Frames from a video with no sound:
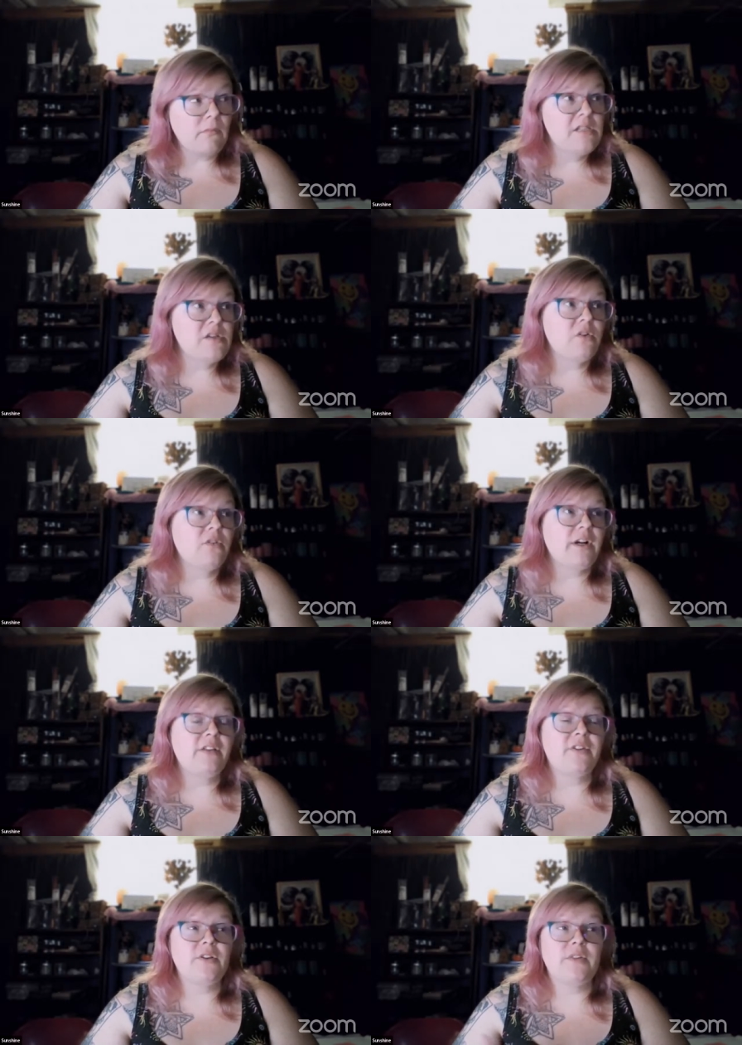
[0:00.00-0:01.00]
And so for
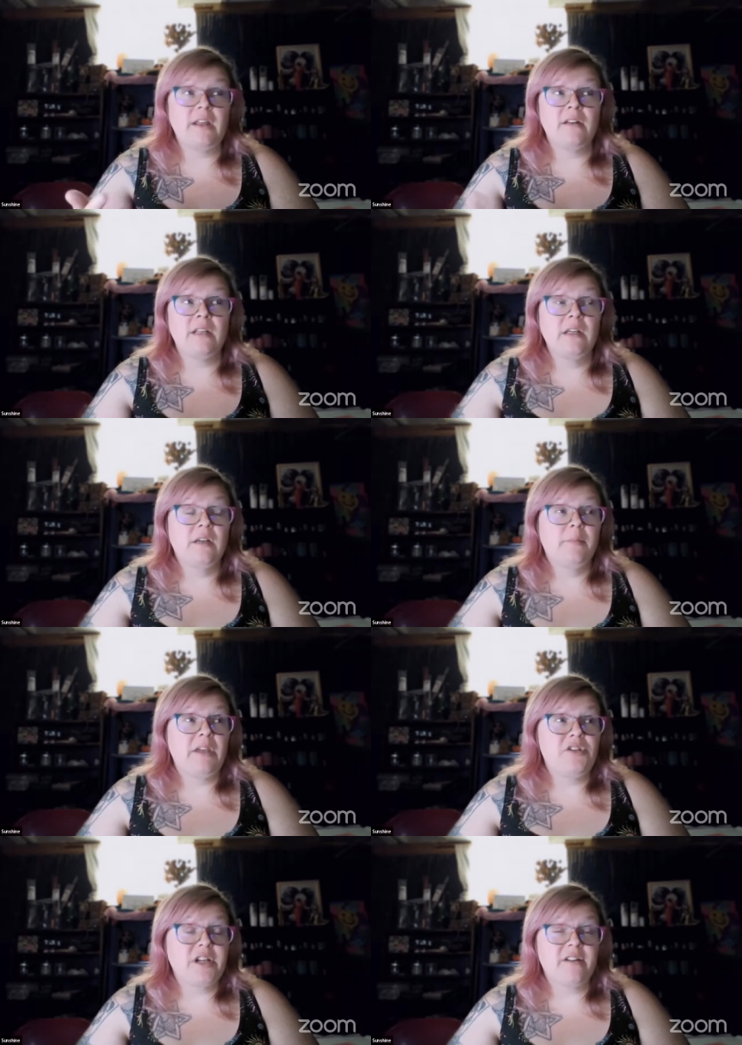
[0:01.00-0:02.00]
any of you that
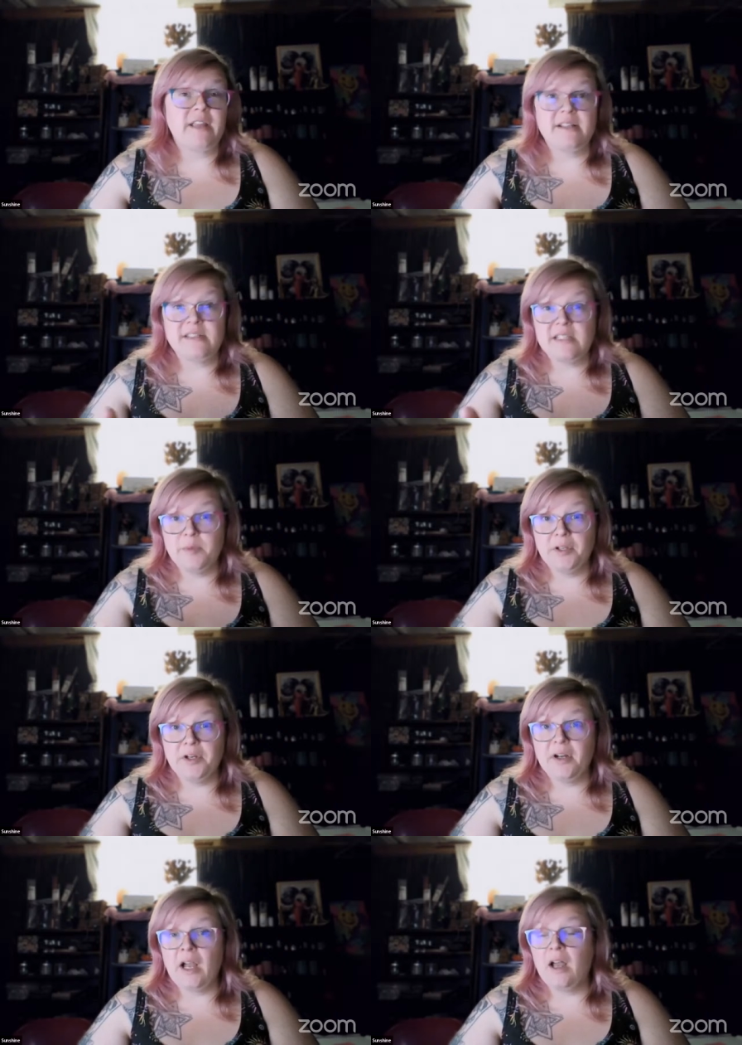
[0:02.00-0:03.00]
may share that
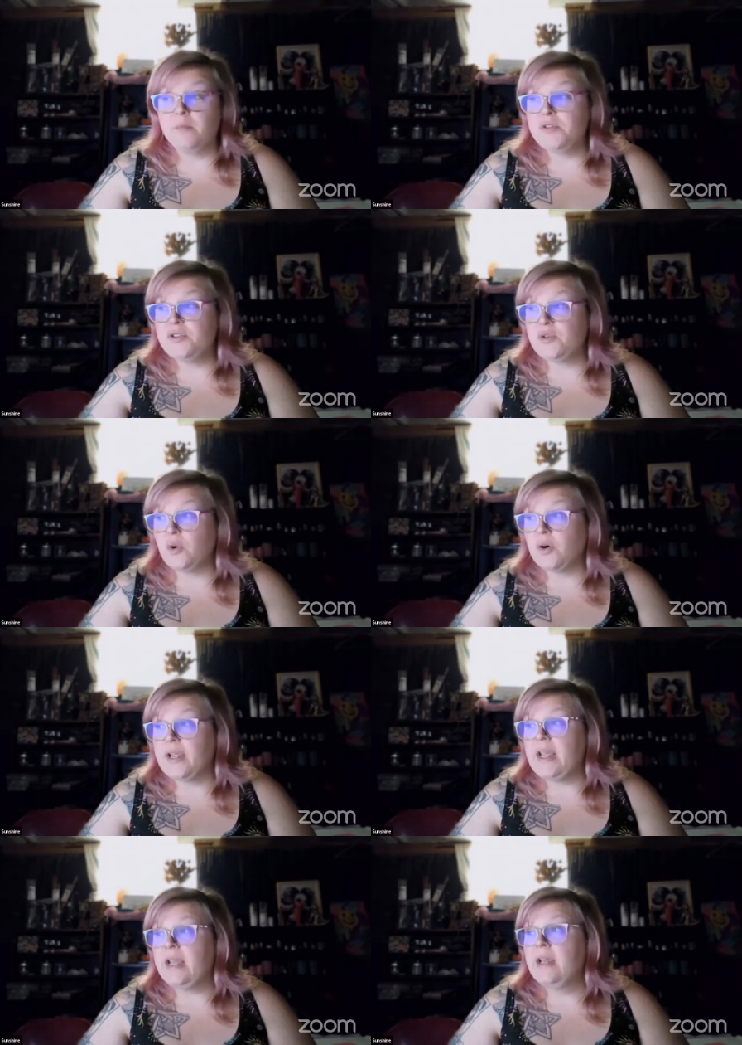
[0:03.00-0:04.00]
similar
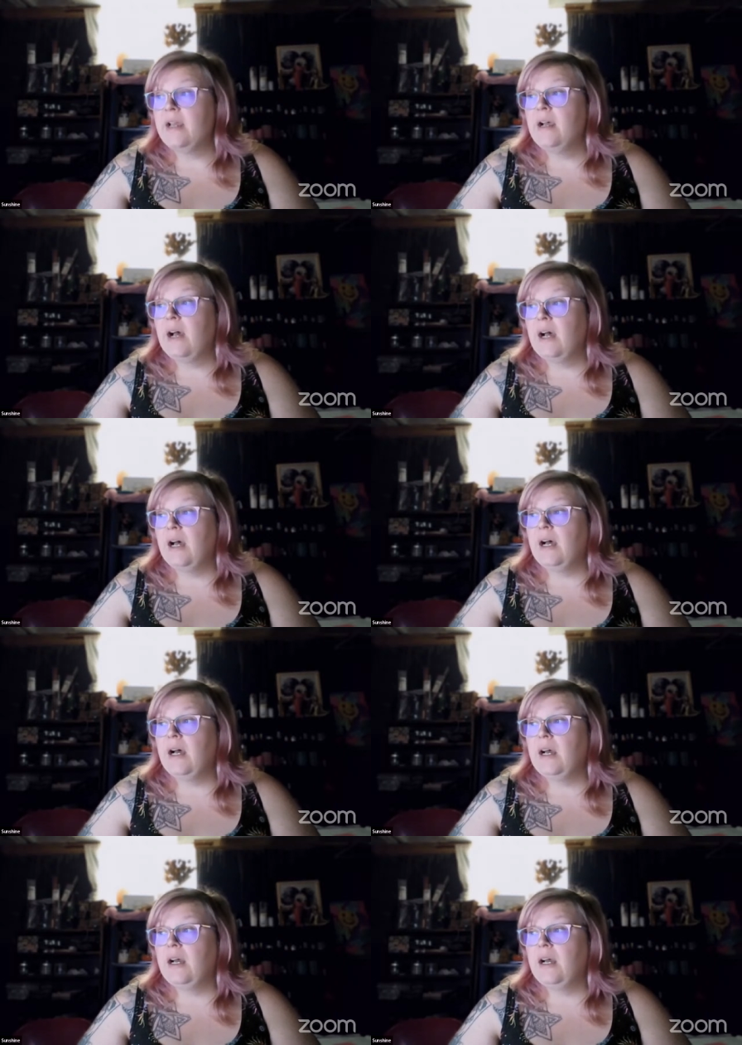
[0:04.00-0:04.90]
story, uh,